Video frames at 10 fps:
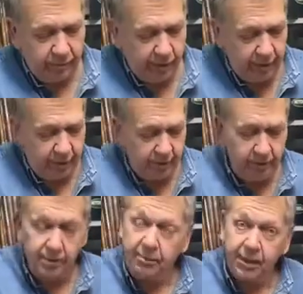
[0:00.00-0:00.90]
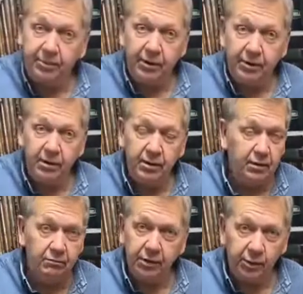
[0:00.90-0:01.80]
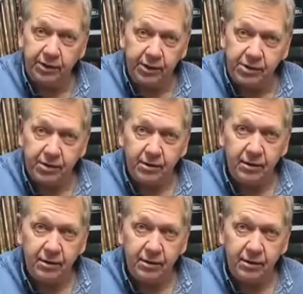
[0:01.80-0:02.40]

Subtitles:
right, in my opinion? No, it doesn't.